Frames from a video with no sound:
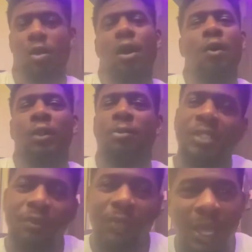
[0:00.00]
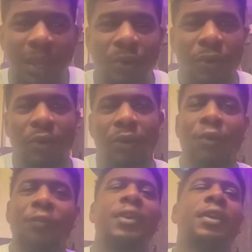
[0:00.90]
oh, let me see what they got going on
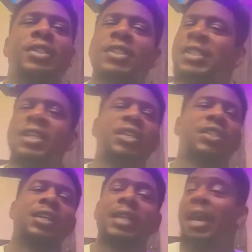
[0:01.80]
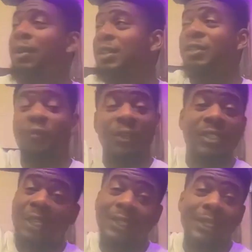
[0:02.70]
over here, just to get shut down and just for these
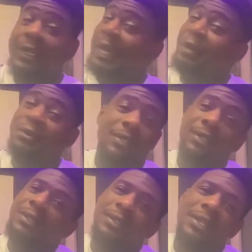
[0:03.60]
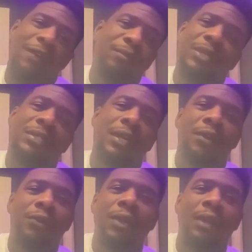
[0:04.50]
niggas to announce 7 months later
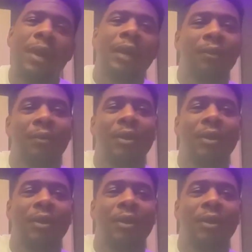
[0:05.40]
who they rocking with.